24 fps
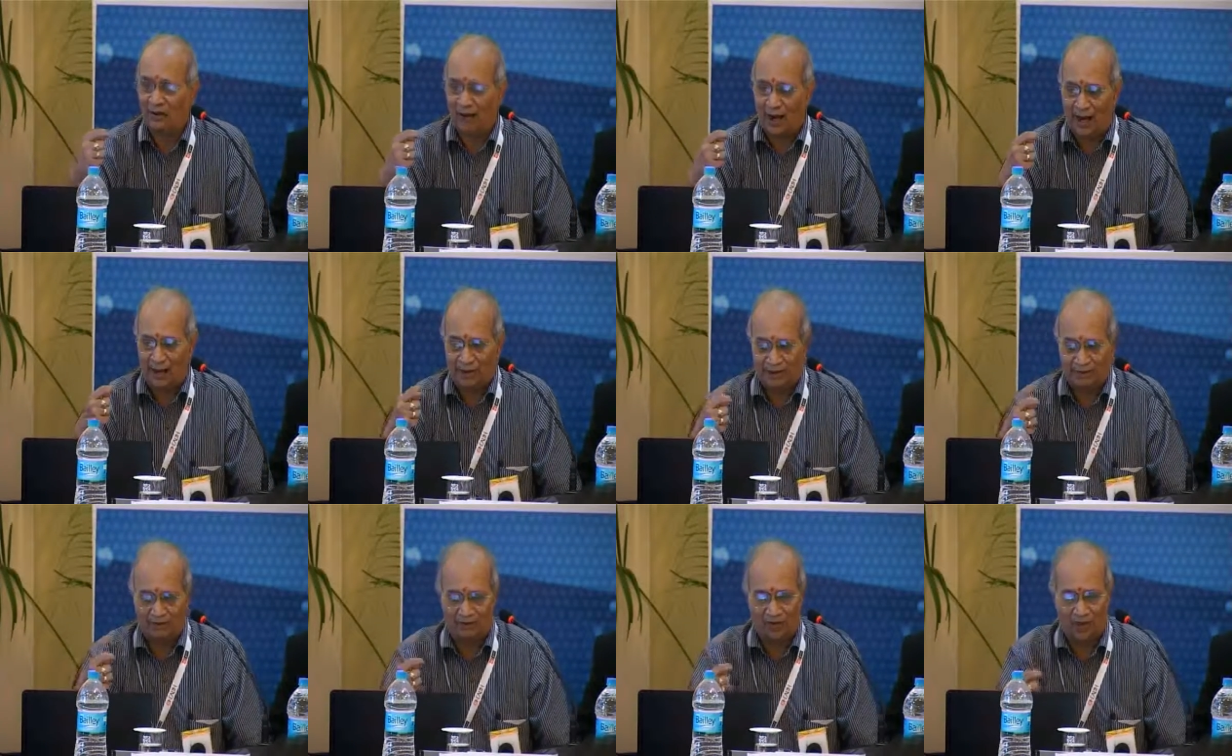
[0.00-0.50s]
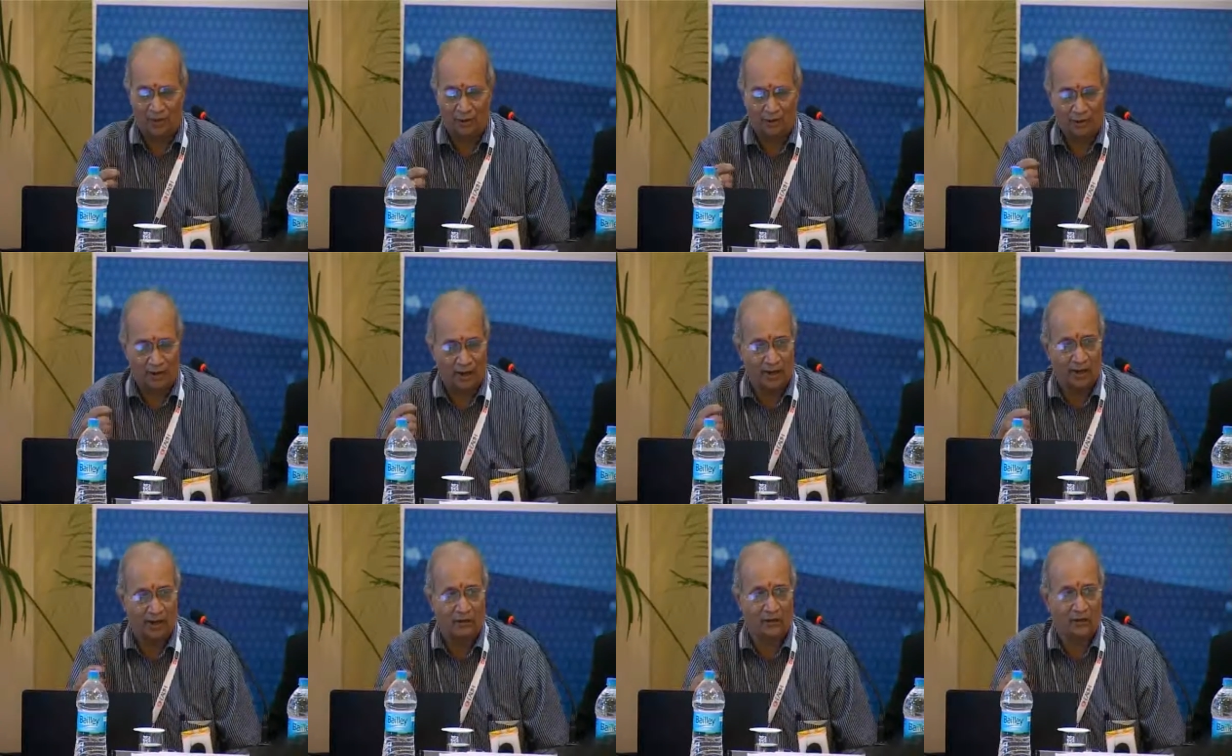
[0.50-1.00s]
I think we are
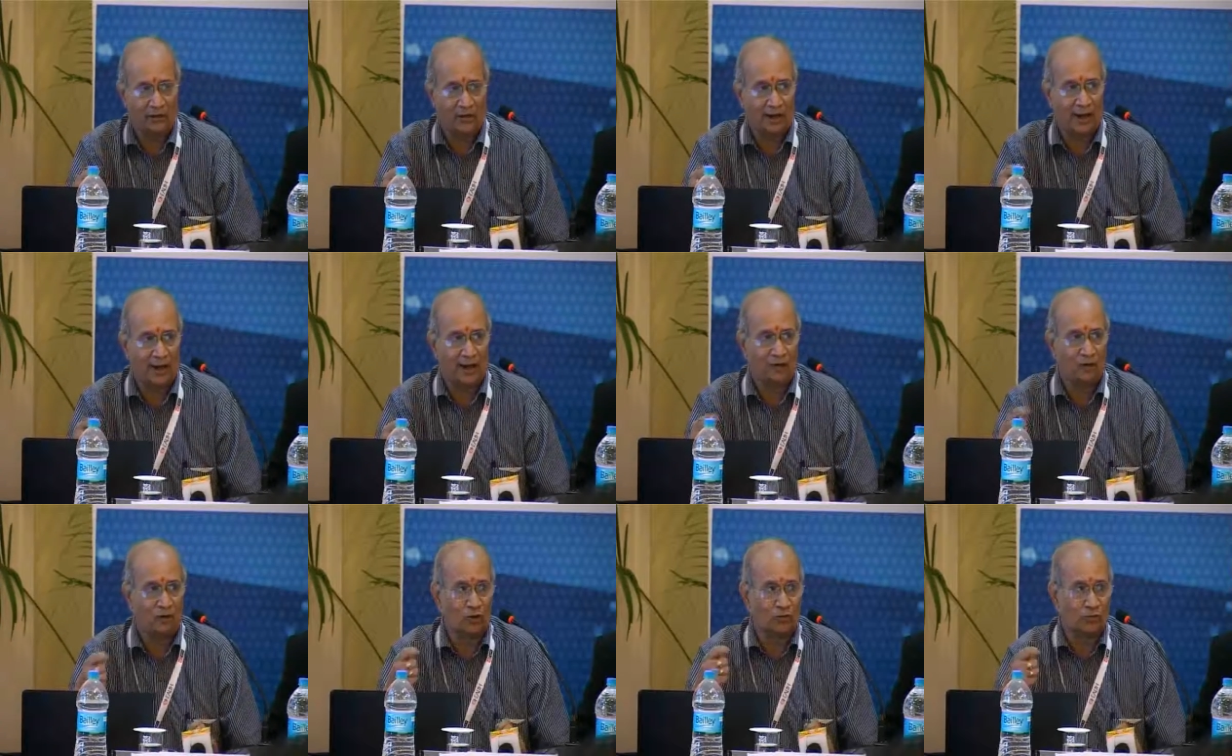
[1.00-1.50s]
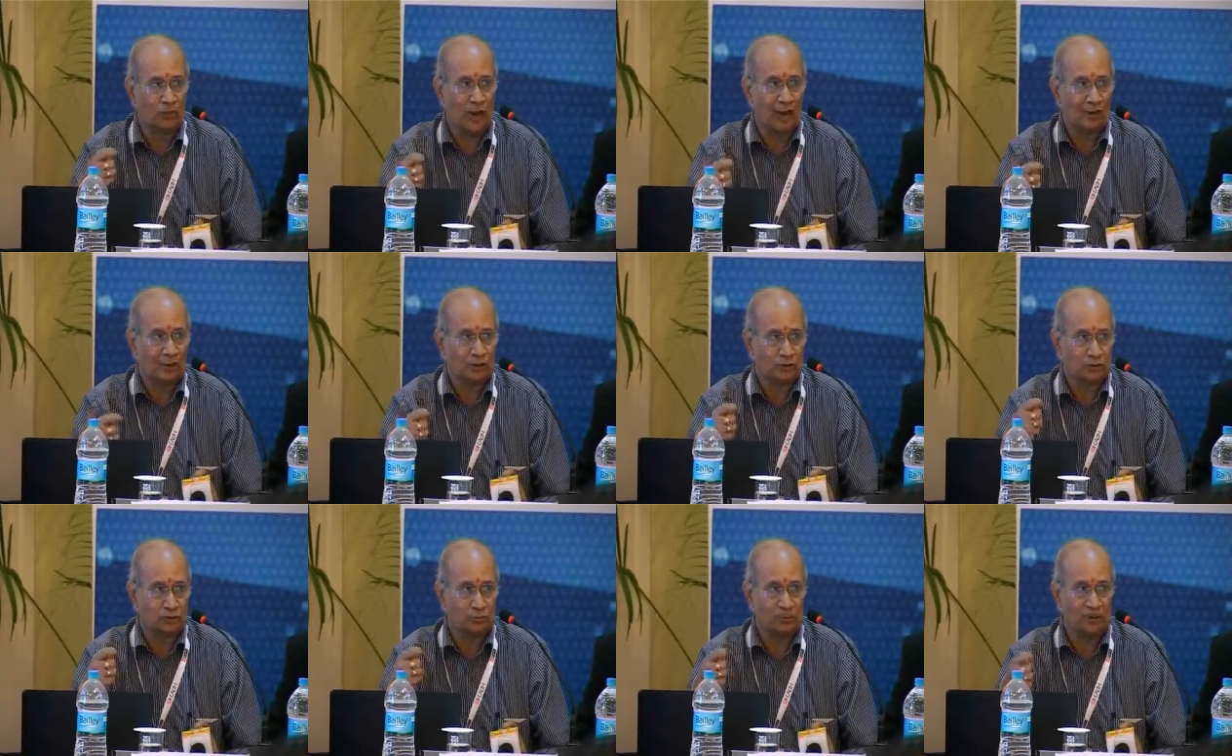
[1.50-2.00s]
looking into the kind of good
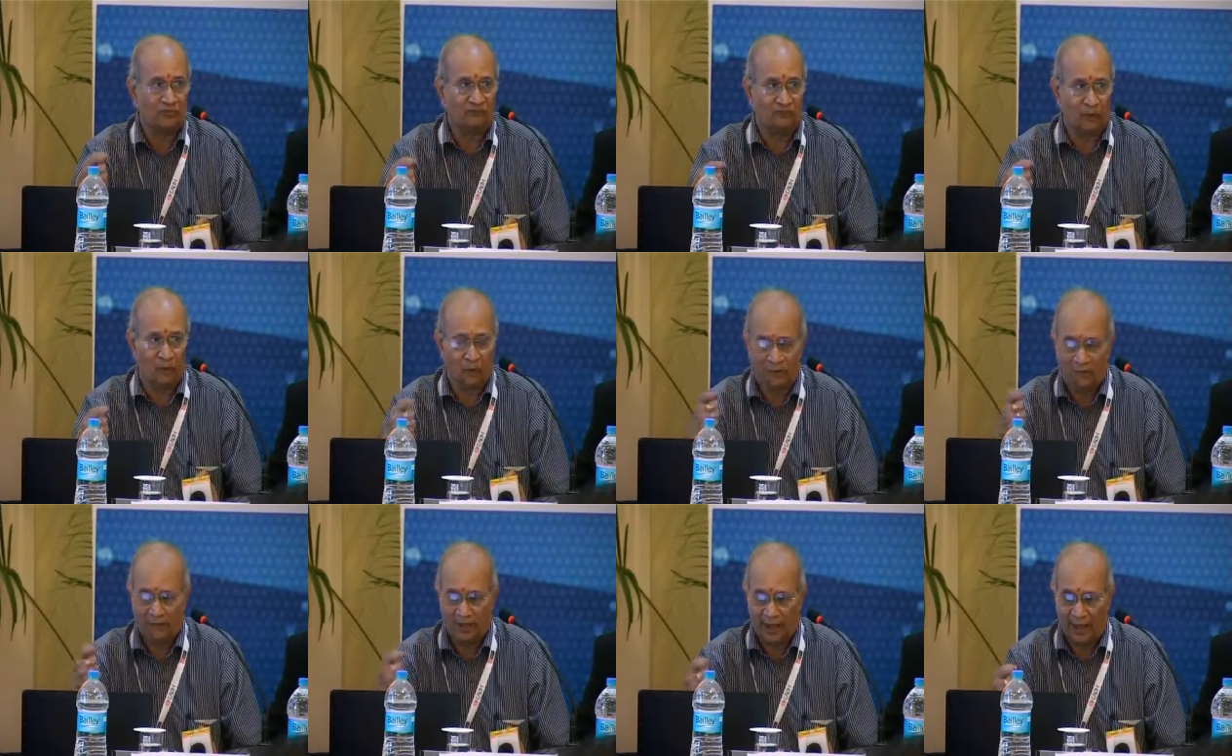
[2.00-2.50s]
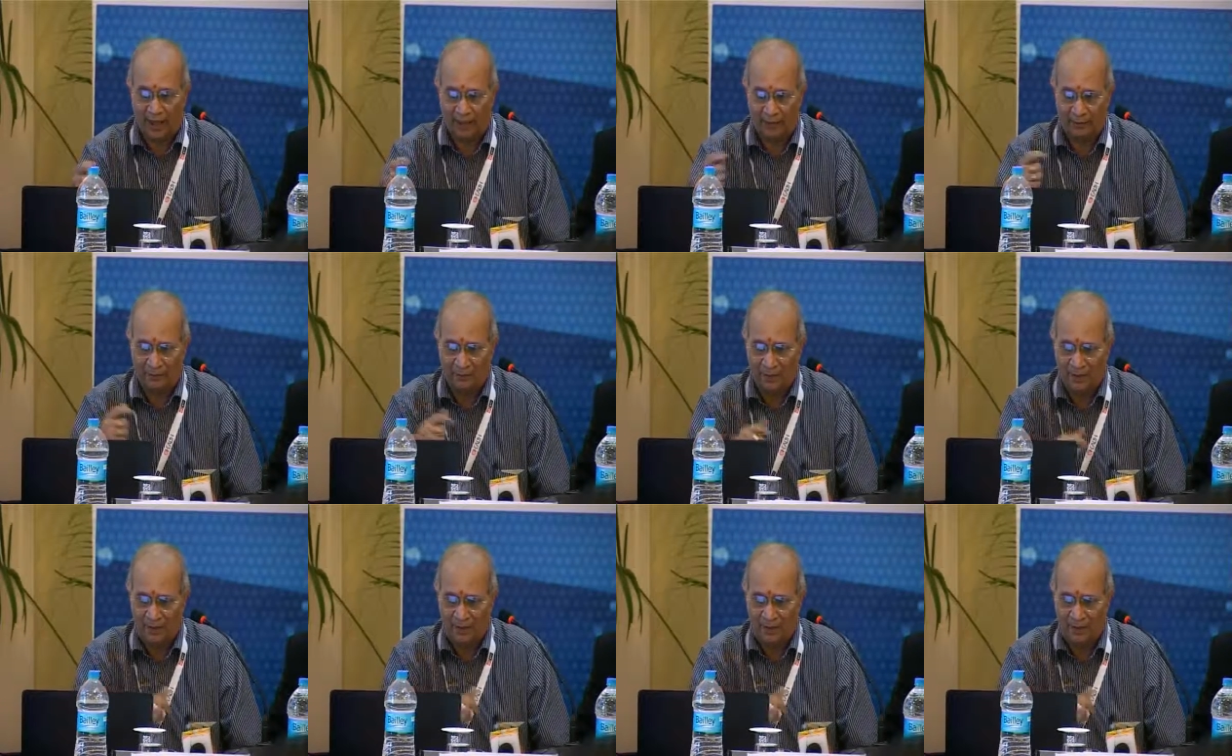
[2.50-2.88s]
practice to be followed there.